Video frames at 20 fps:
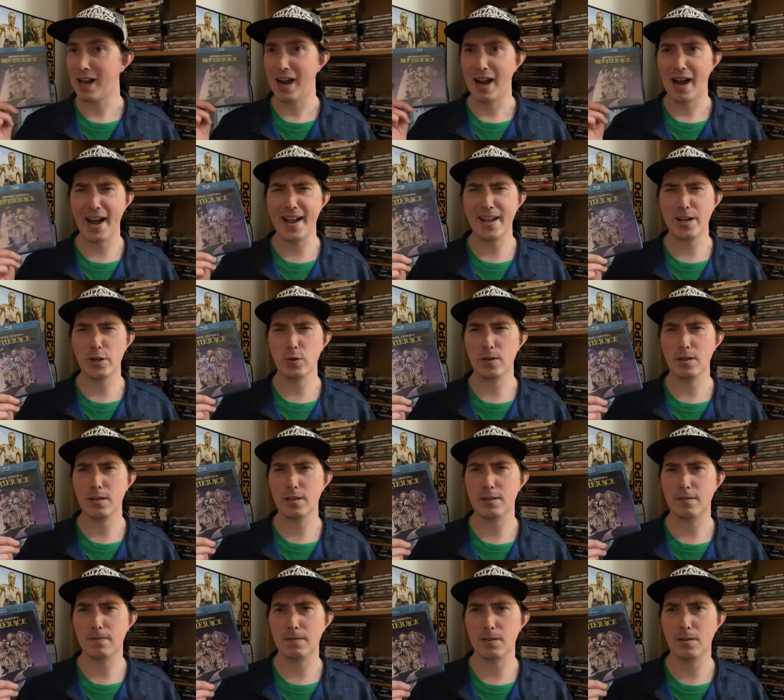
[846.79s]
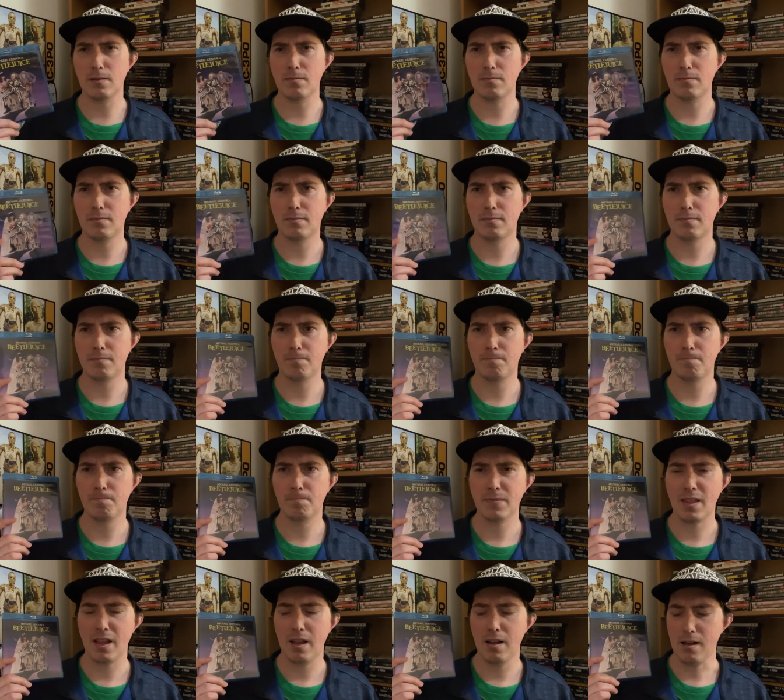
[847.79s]
I enjoy this film.
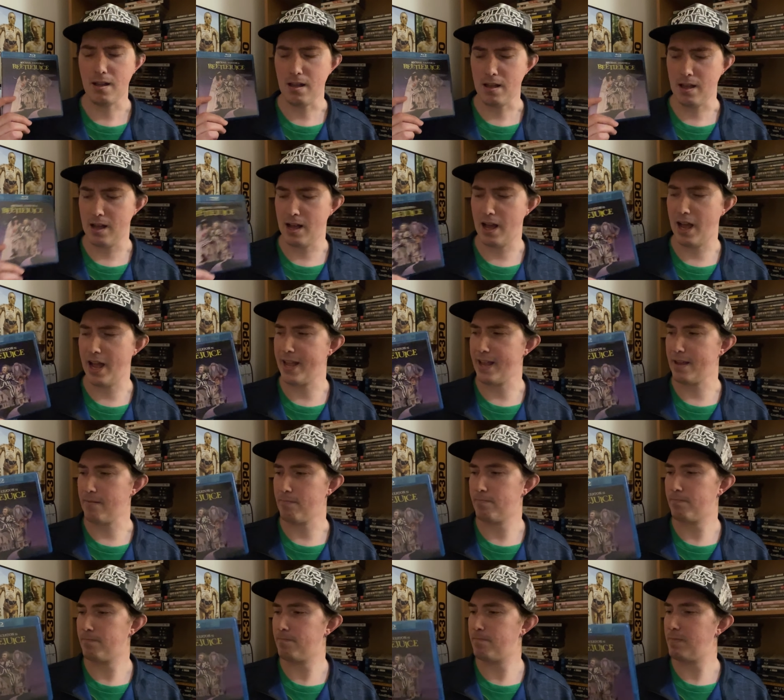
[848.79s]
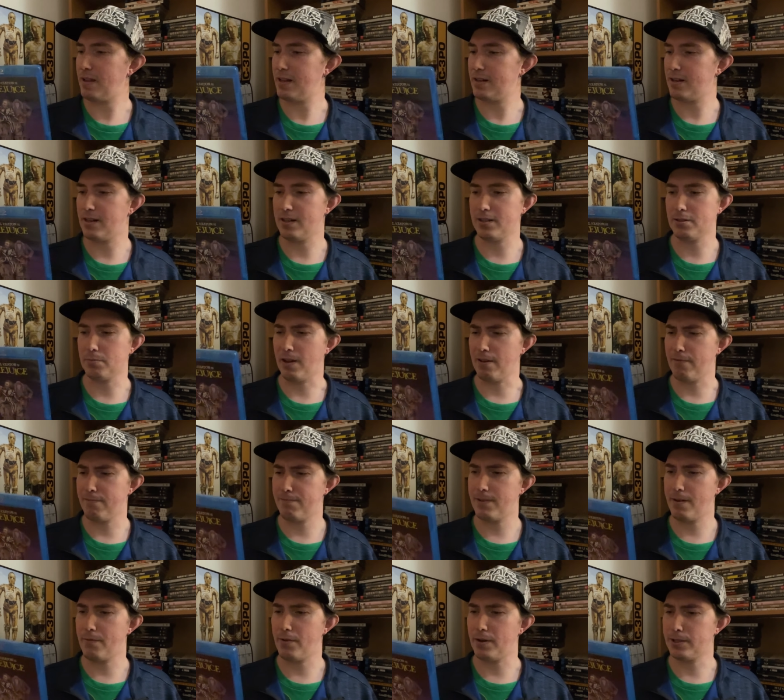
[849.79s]
I it is my
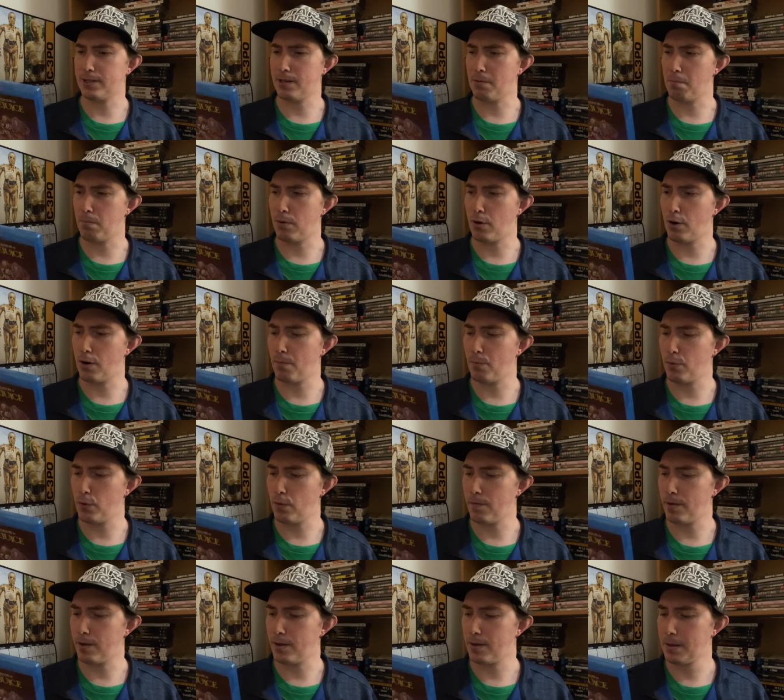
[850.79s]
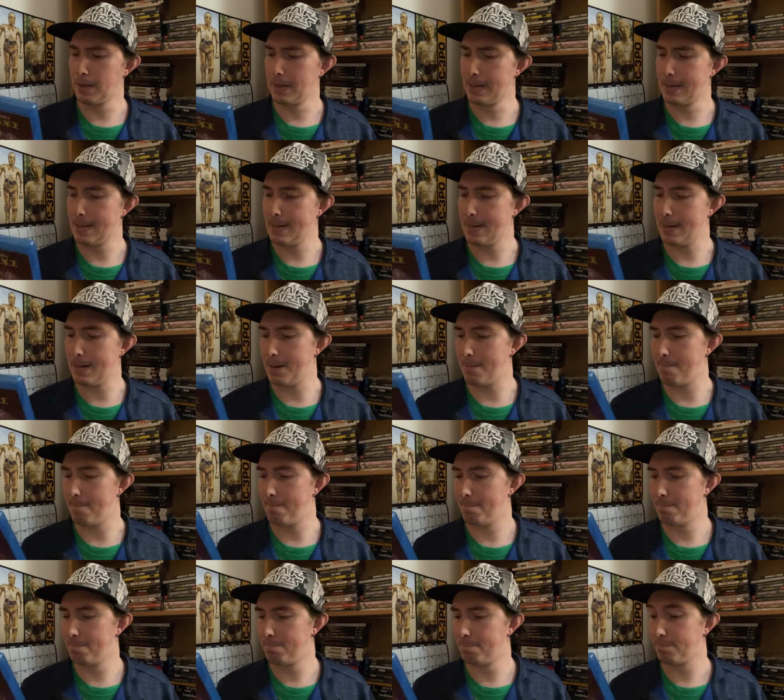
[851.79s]
favorite Tim Burton movie. Um,
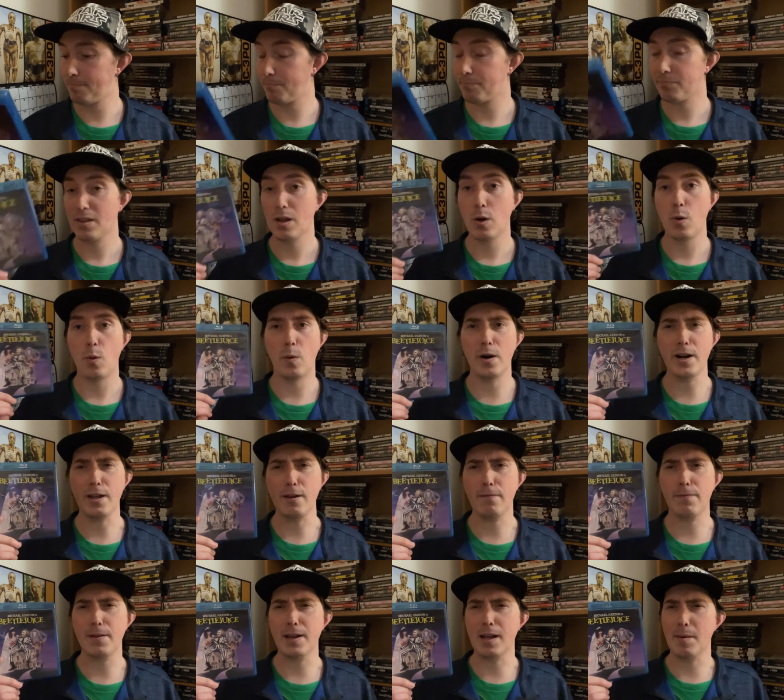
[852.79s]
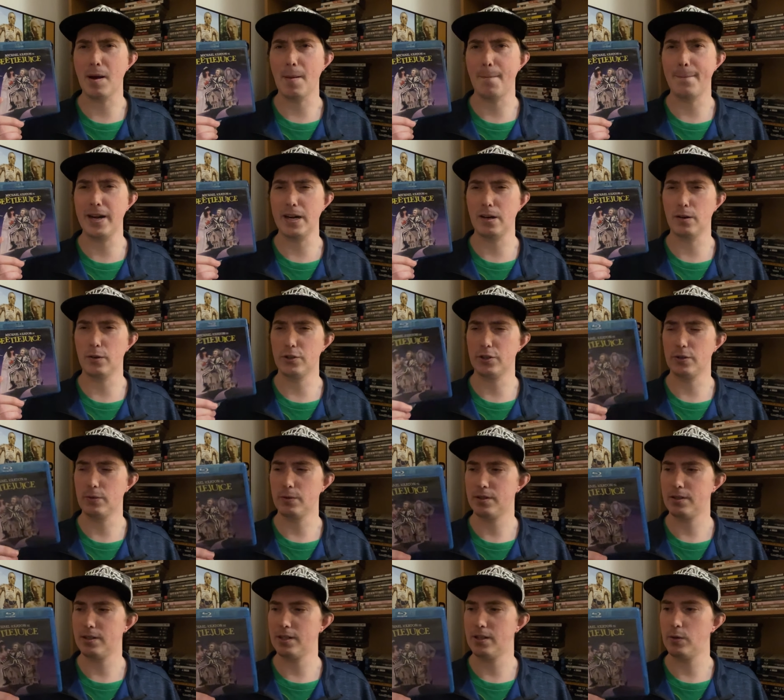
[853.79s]
what do you think about
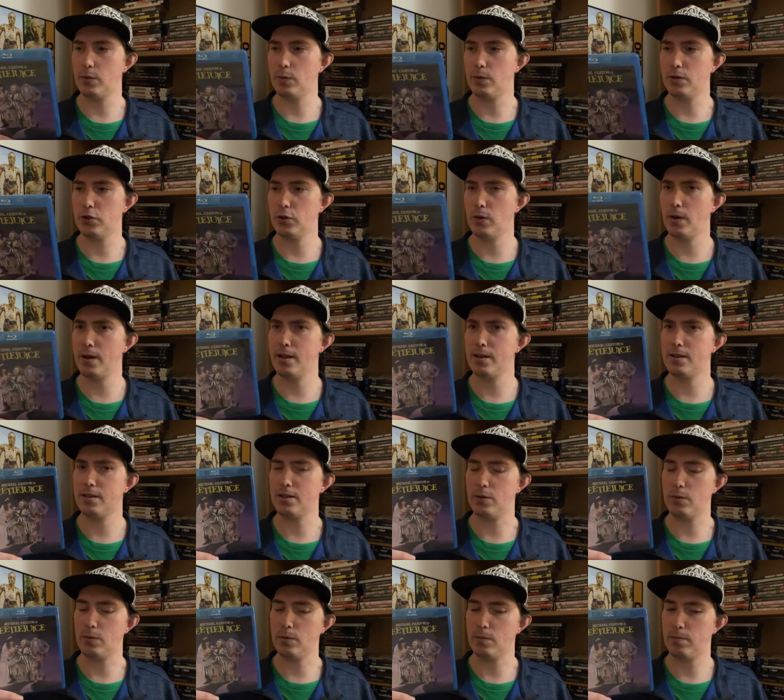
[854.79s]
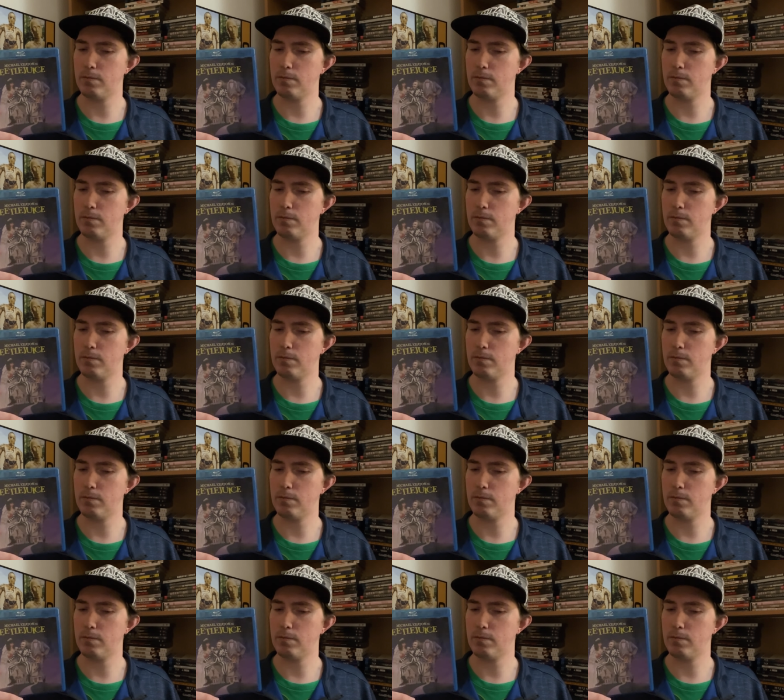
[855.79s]
Beetlejuice? Do you enjoy it? Do you